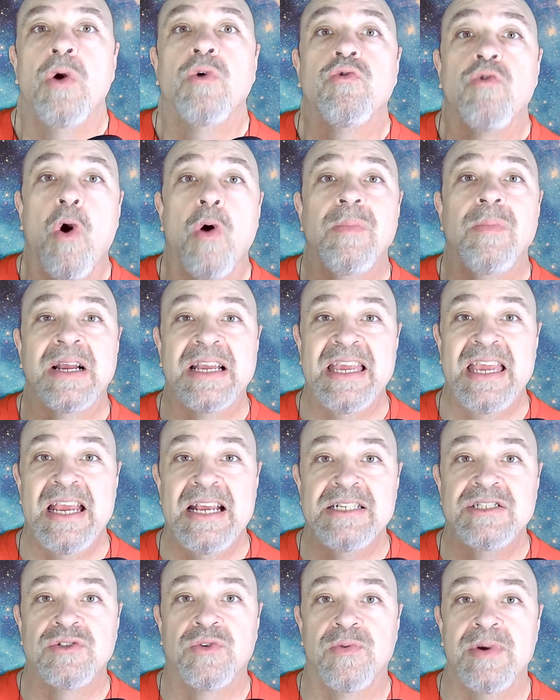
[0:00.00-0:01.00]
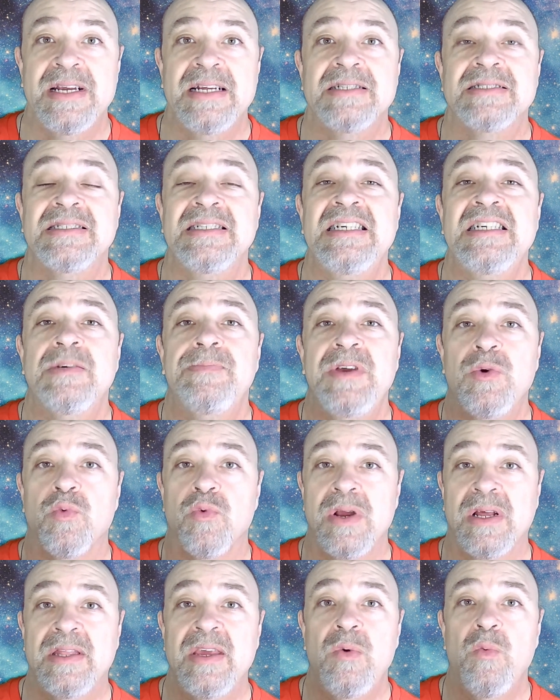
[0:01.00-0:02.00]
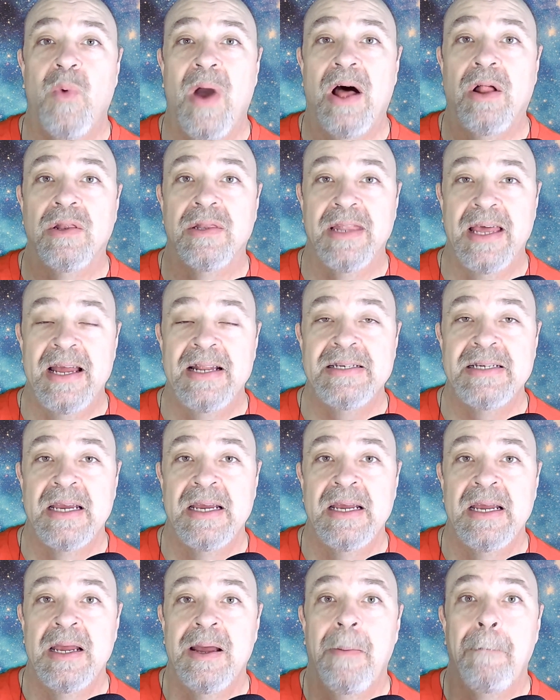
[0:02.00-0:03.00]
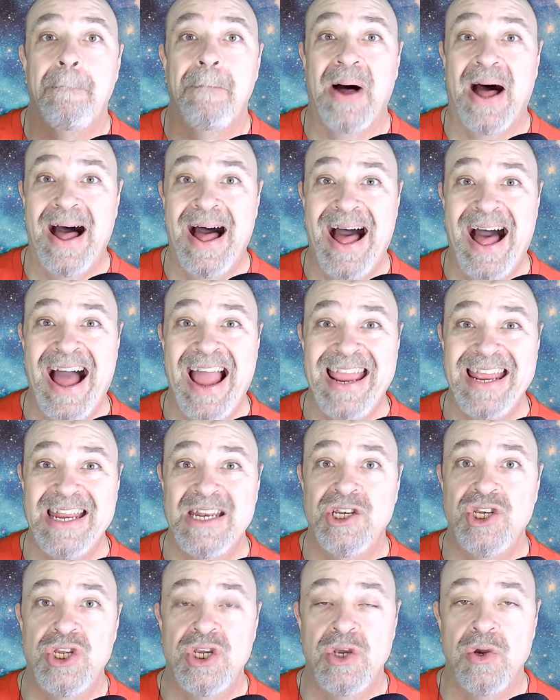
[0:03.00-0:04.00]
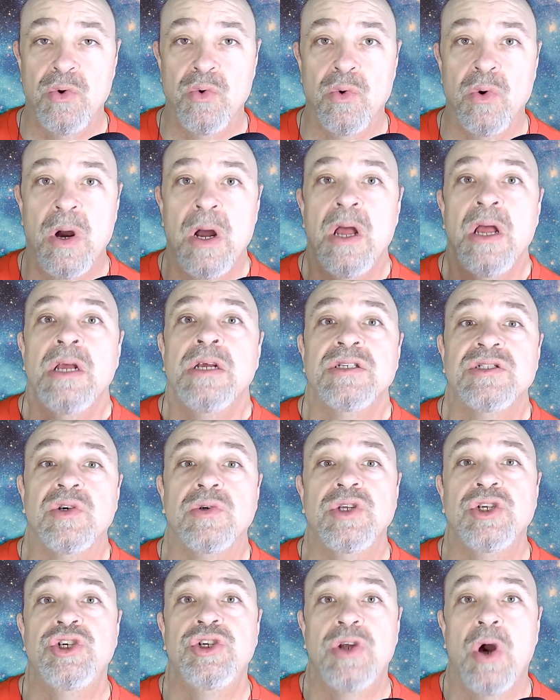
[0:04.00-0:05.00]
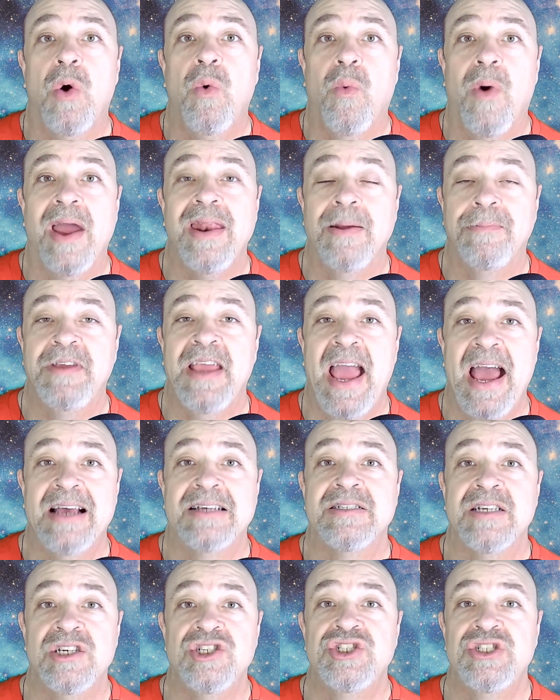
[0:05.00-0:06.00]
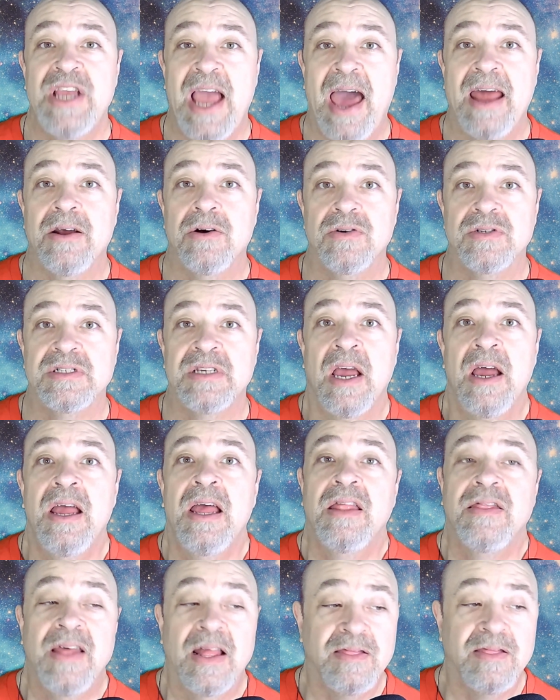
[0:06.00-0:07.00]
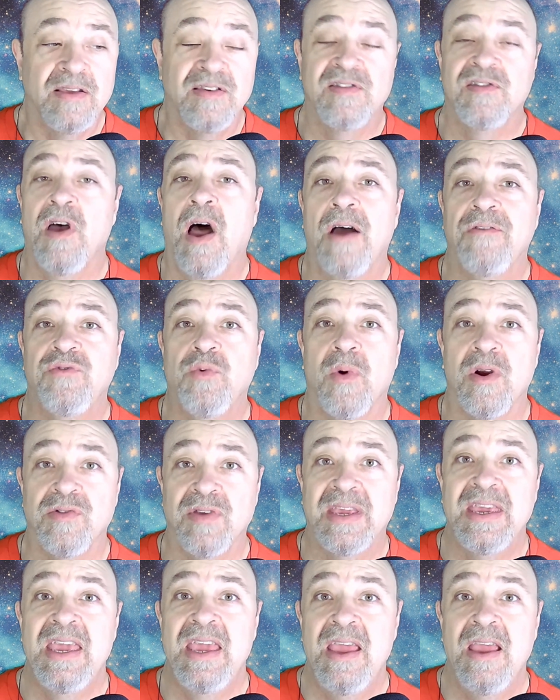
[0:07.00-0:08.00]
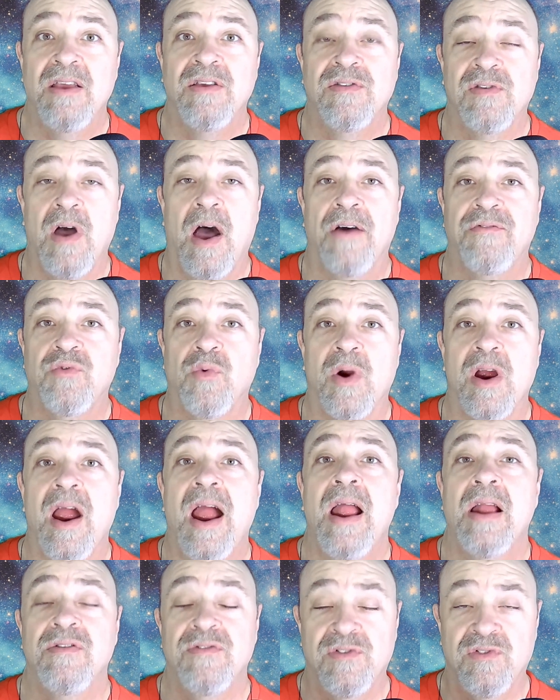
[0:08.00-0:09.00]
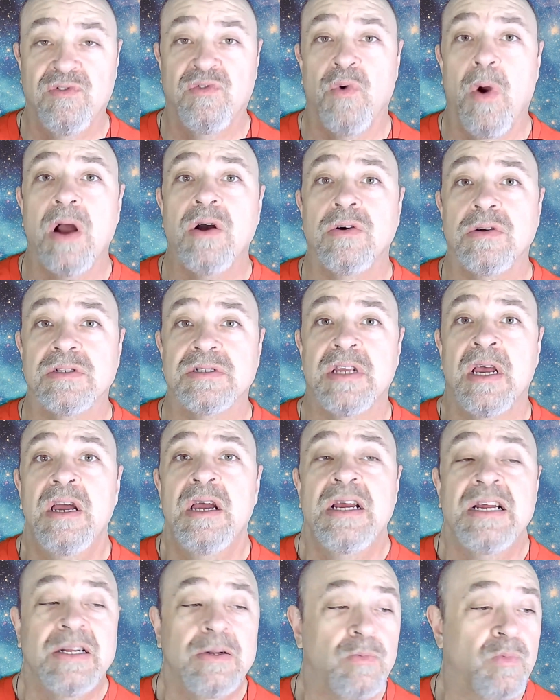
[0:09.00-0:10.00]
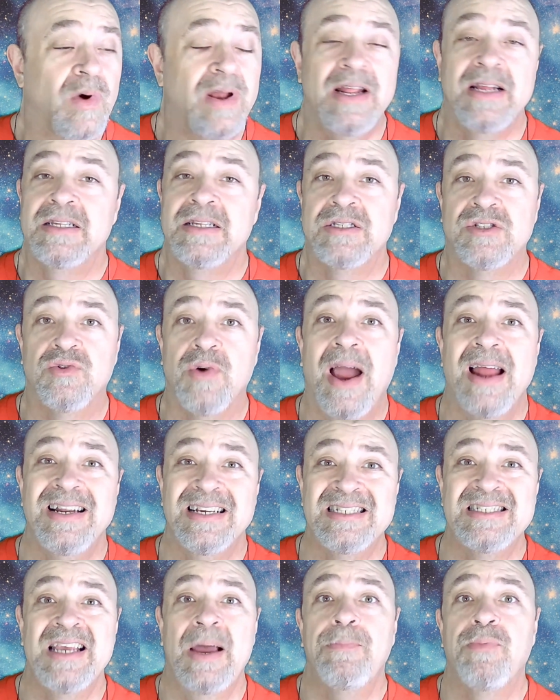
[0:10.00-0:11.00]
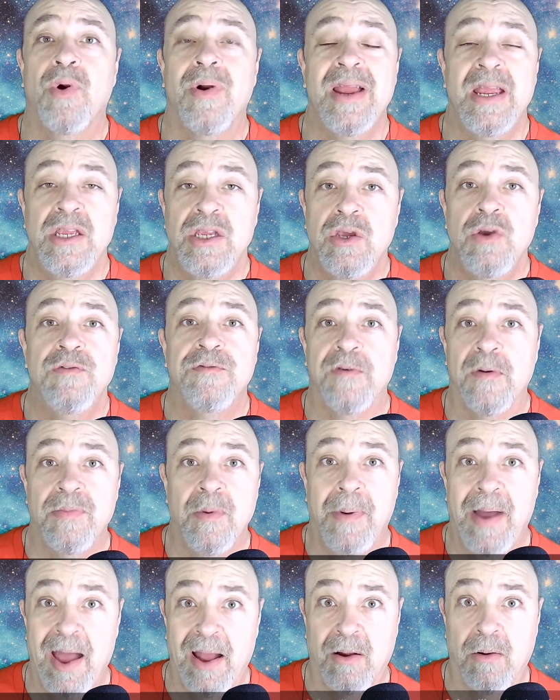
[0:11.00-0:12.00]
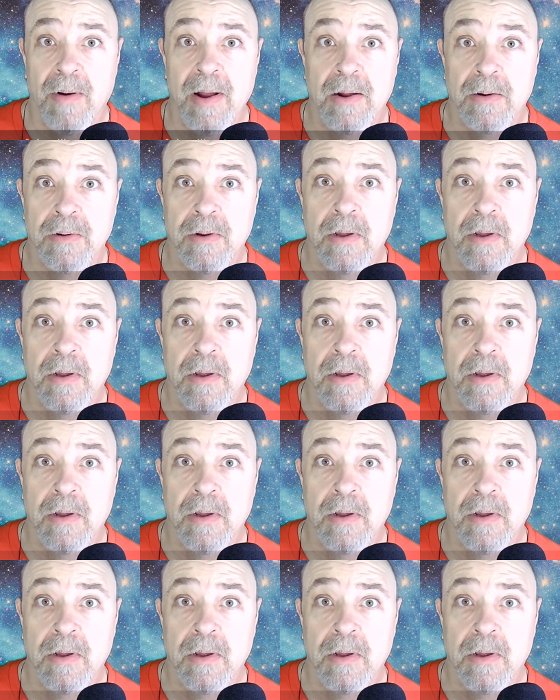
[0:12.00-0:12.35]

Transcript: Chroma key screens need to be really well lit behind you so that you don't wind up casting shadows that the keying software struggles when it's trying to separate you from the background.